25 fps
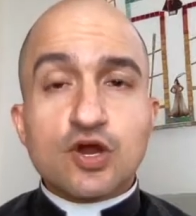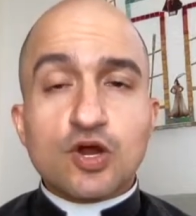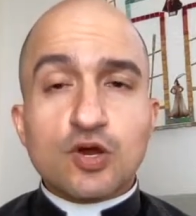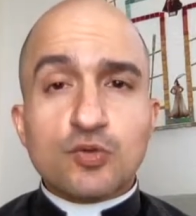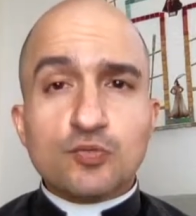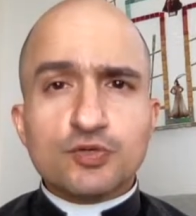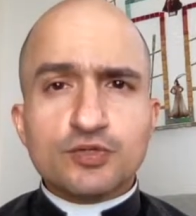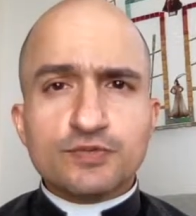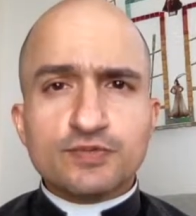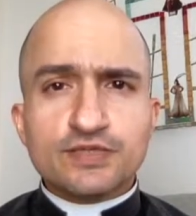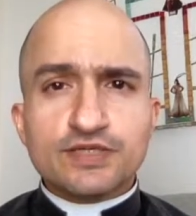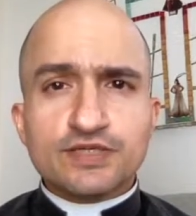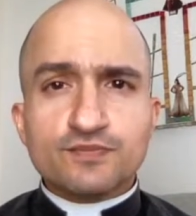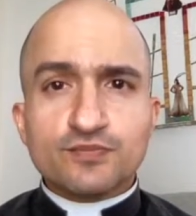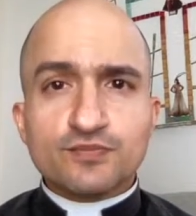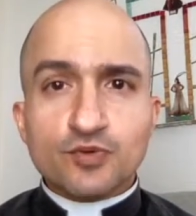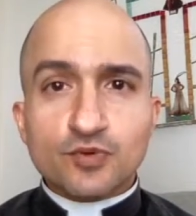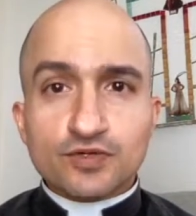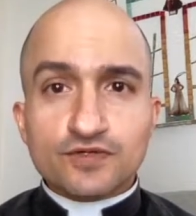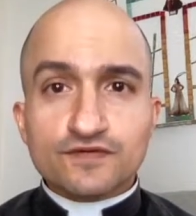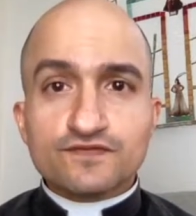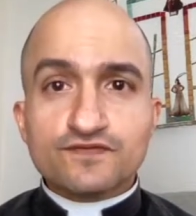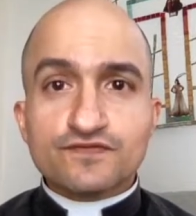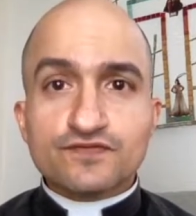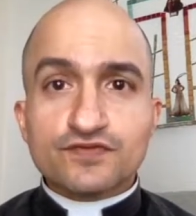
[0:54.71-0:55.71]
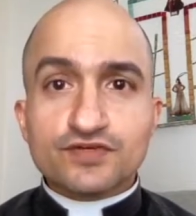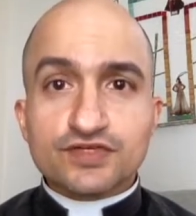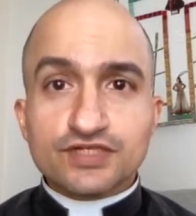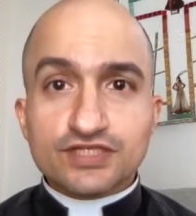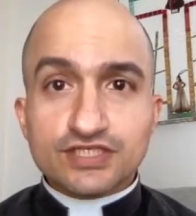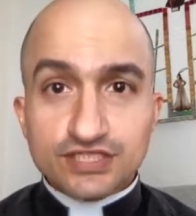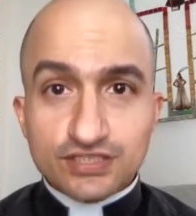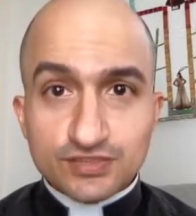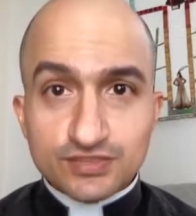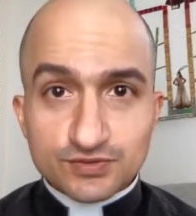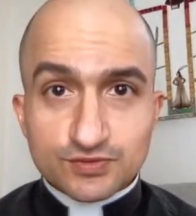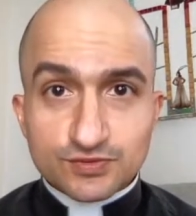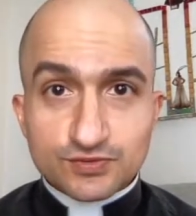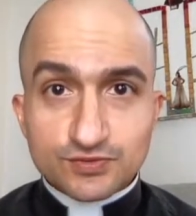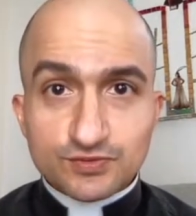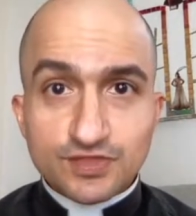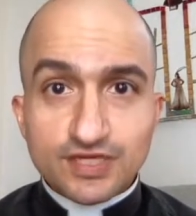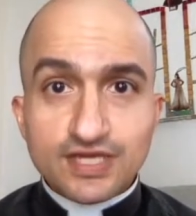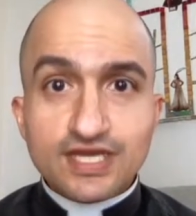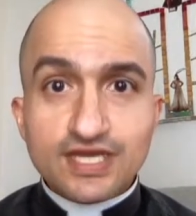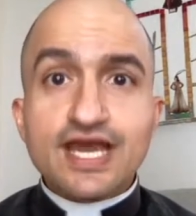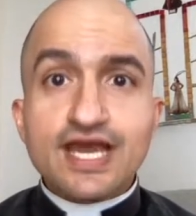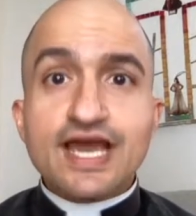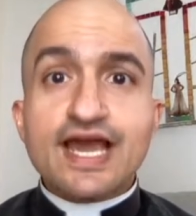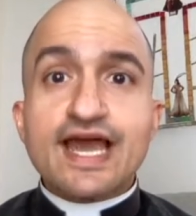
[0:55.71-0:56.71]
will be important for you
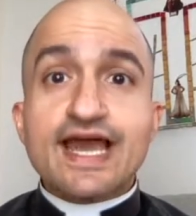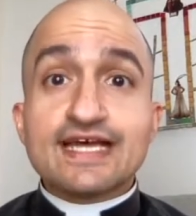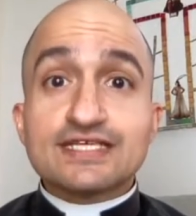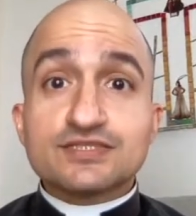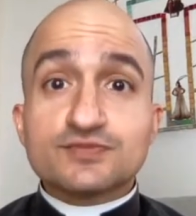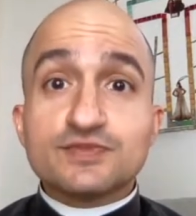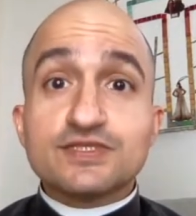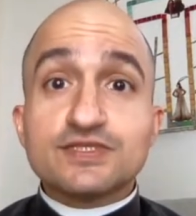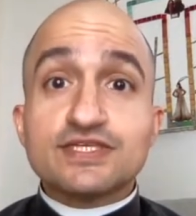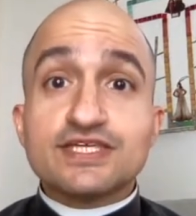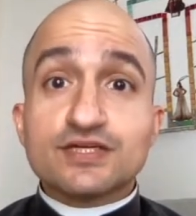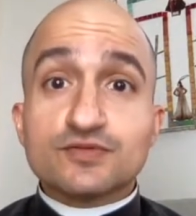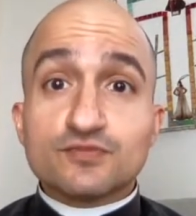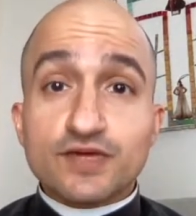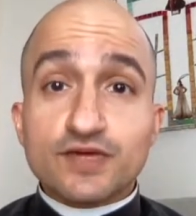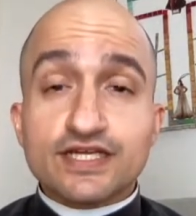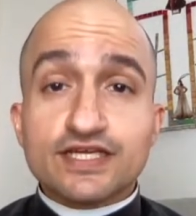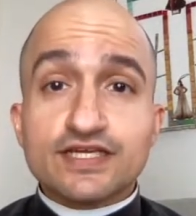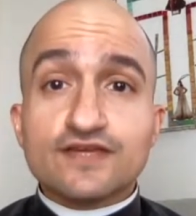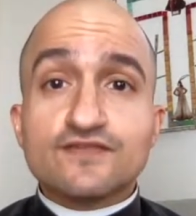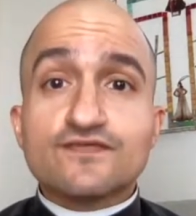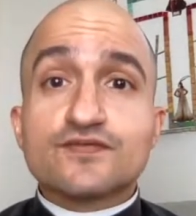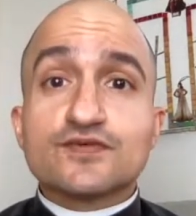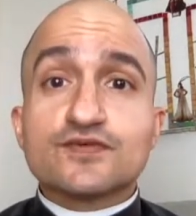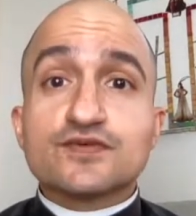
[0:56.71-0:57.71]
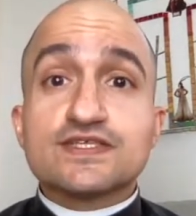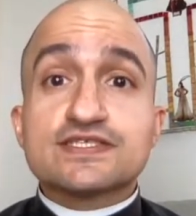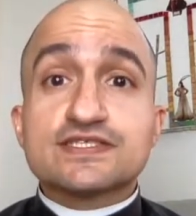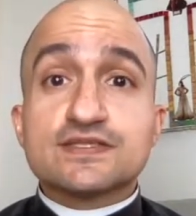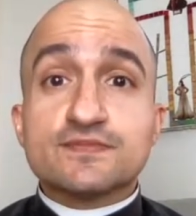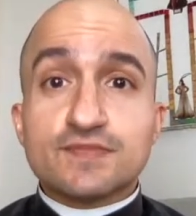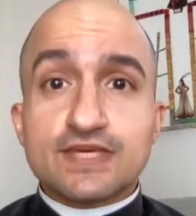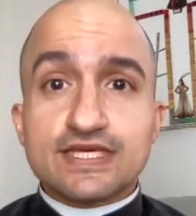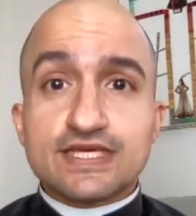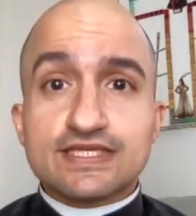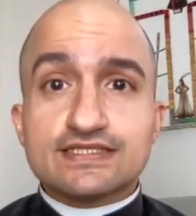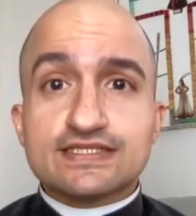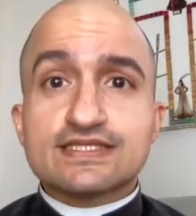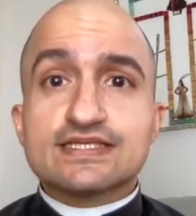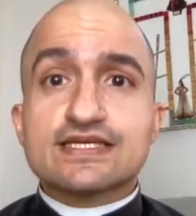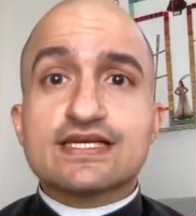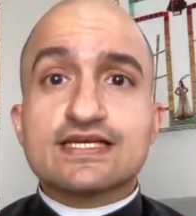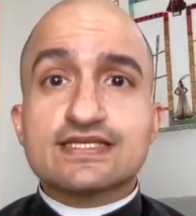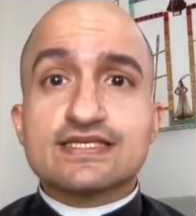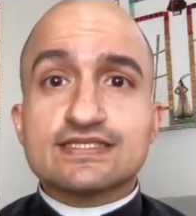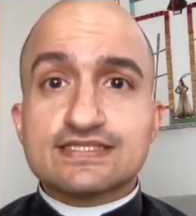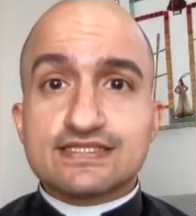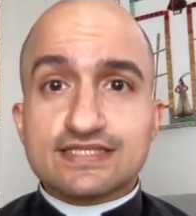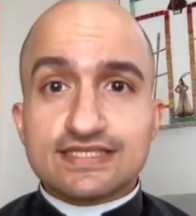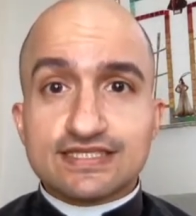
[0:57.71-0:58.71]
as we get ready for this amazing
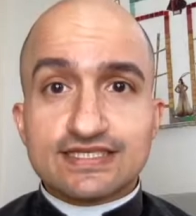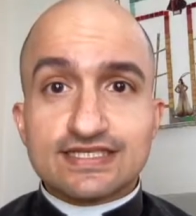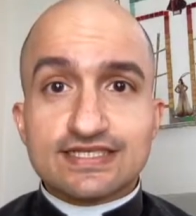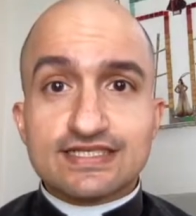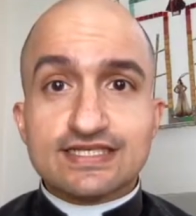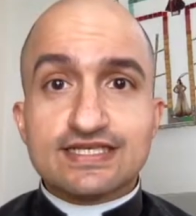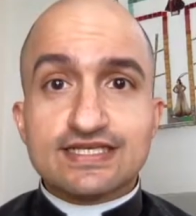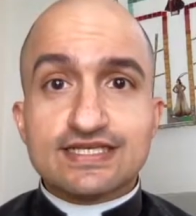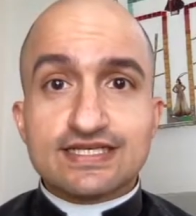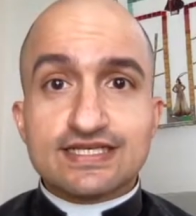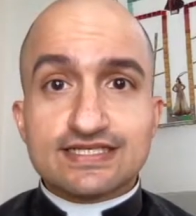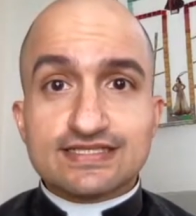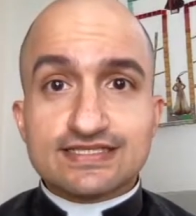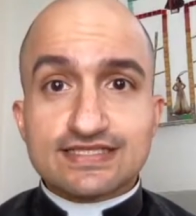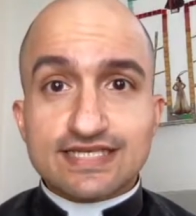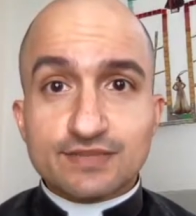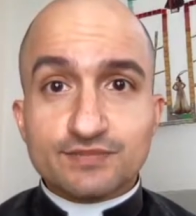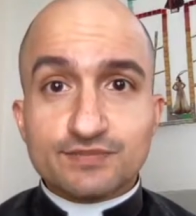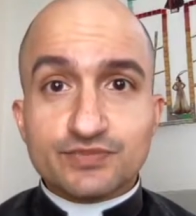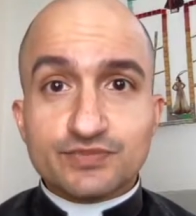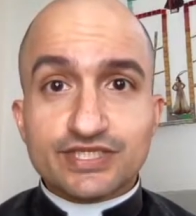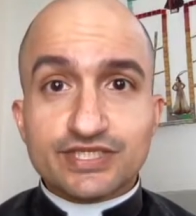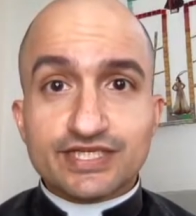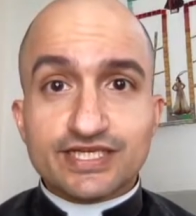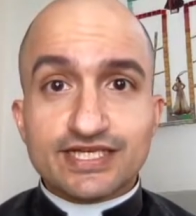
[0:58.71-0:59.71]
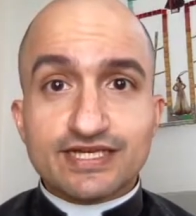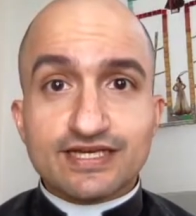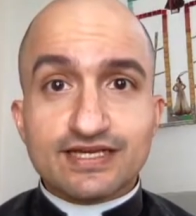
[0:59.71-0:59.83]
Synod Assembly.